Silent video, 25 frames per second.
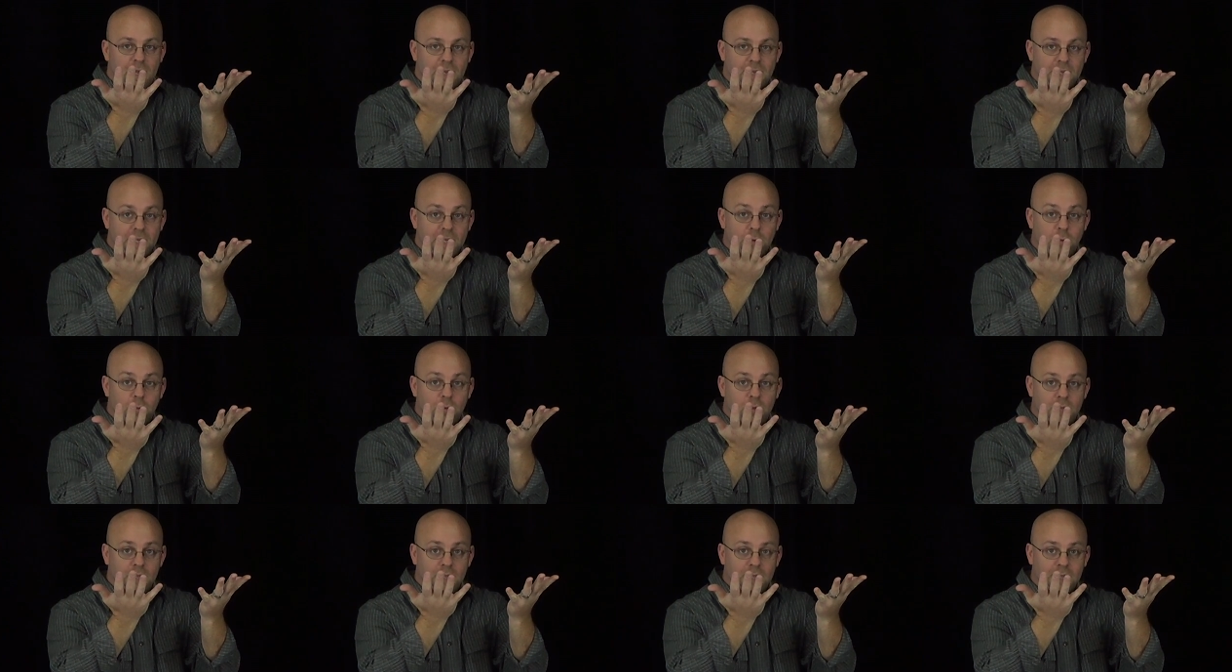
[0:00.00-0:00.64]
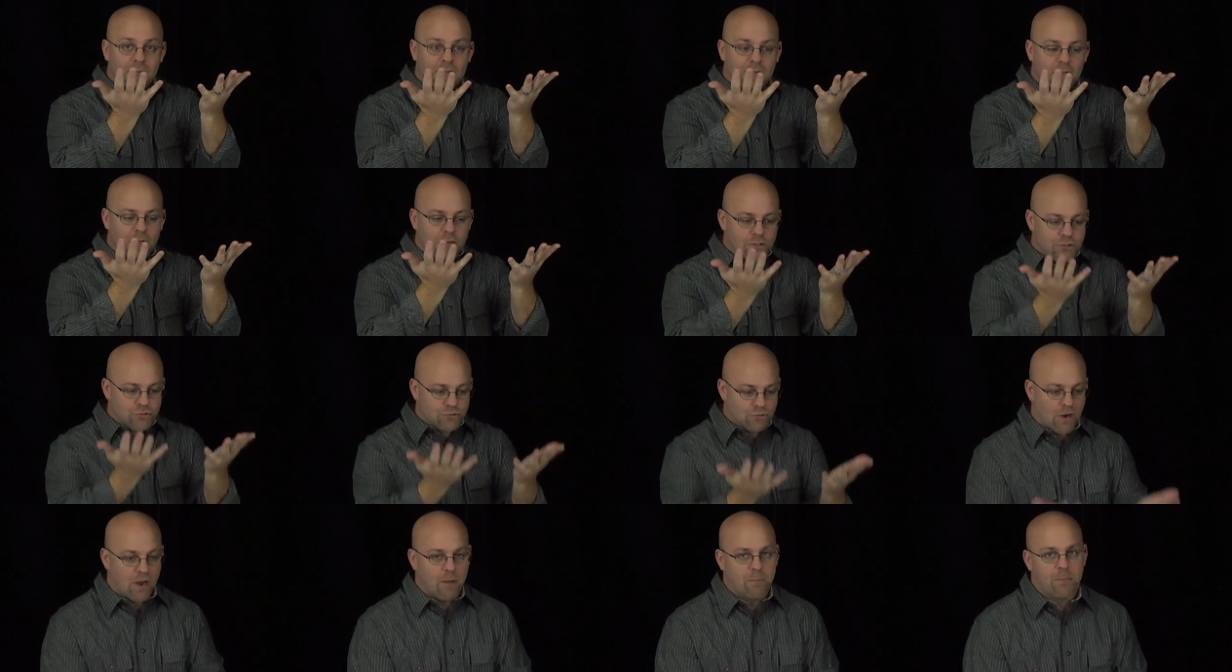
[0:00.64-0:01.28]
equally,
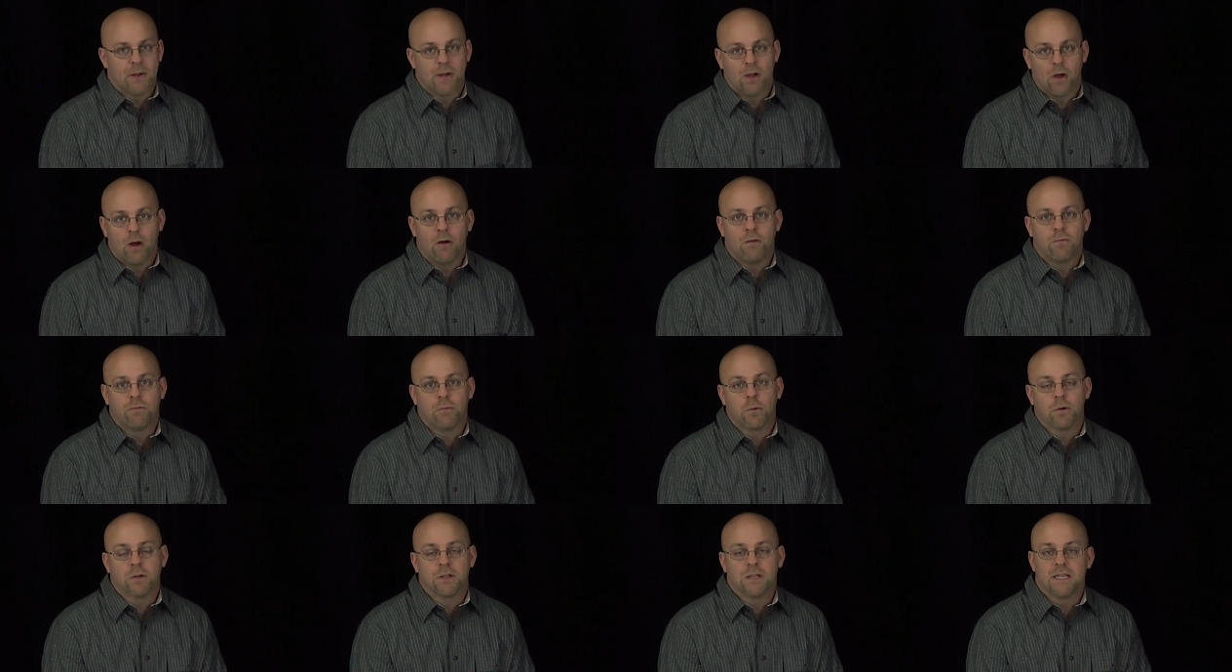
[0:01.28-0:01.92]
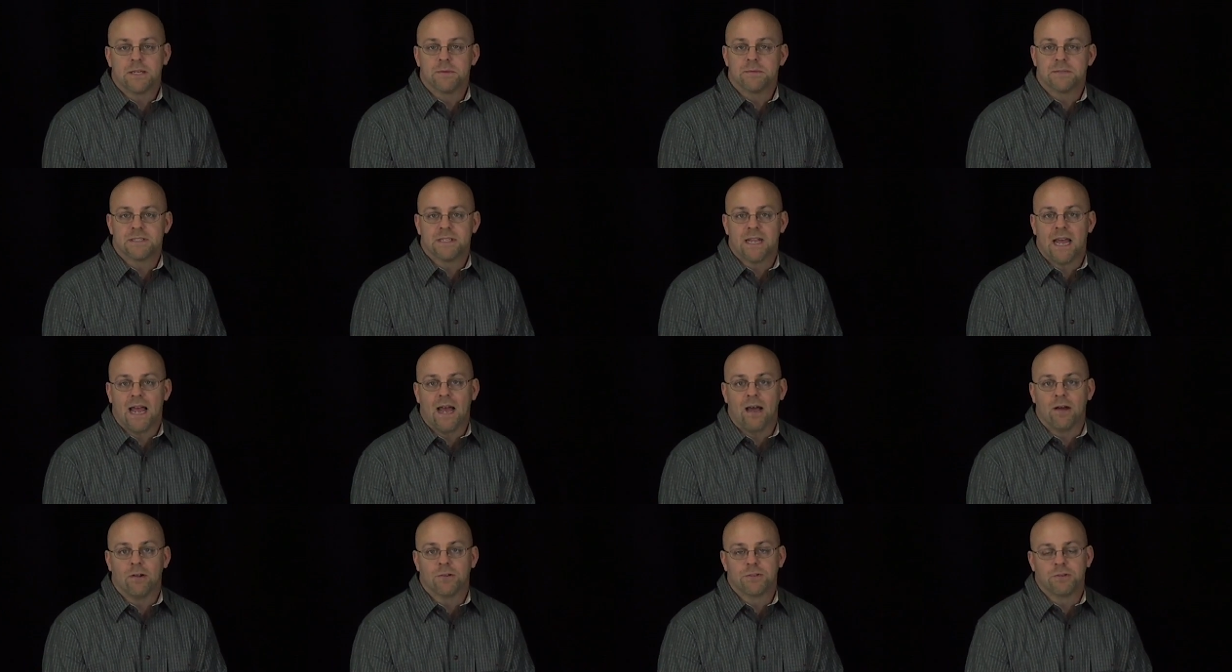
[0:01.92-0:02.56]
dropping all four limbs
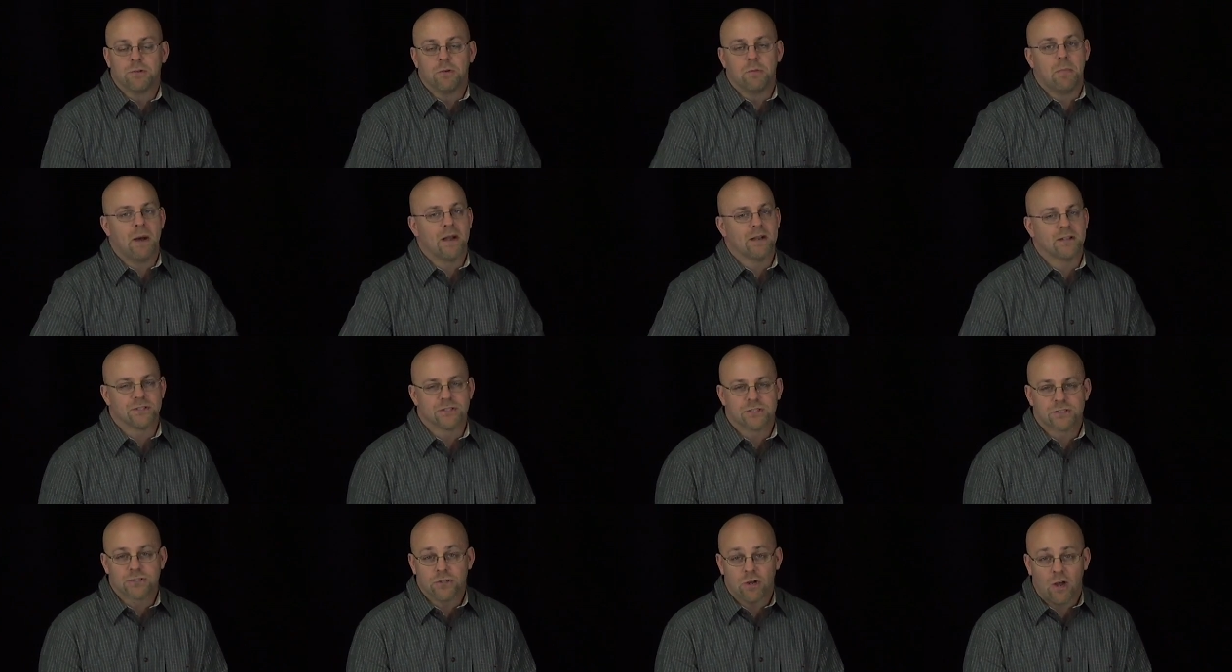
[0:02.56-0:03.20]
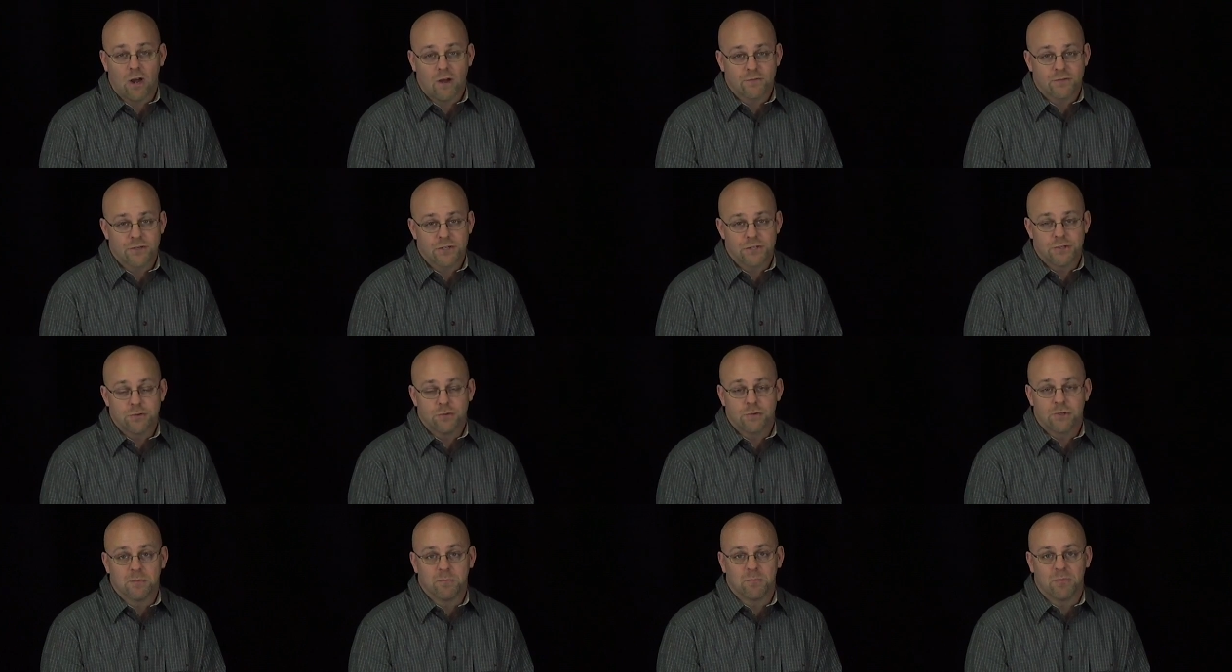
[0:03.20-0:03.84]
down to about as soft as
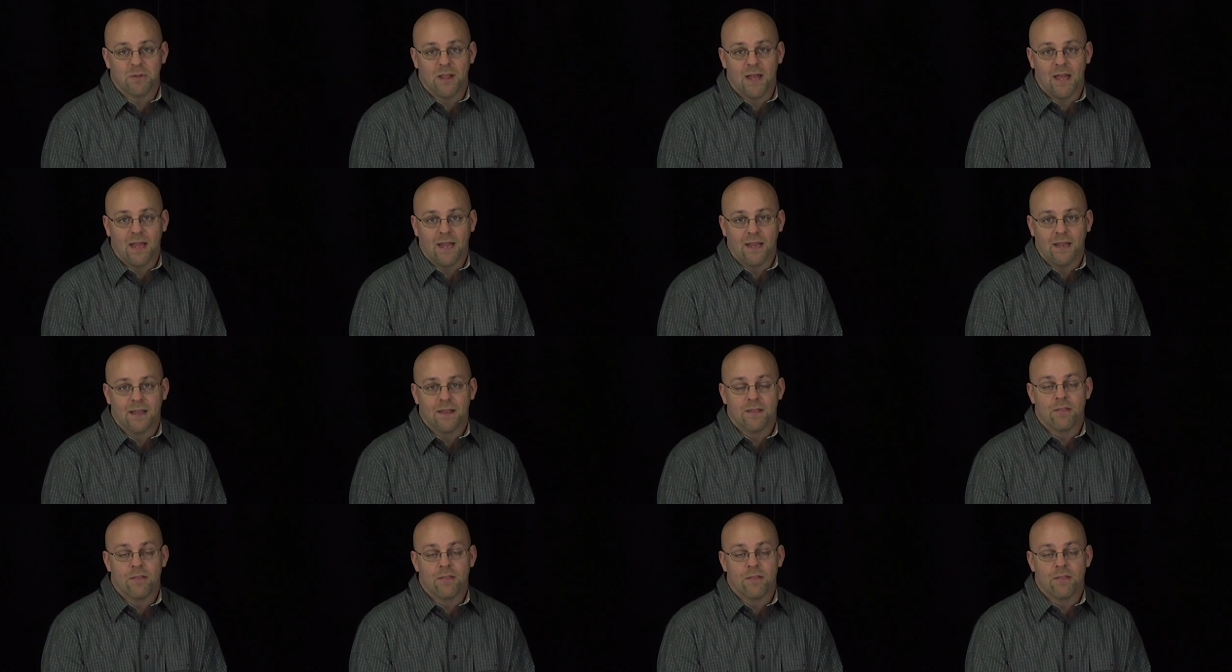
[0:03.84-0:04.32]
you can play.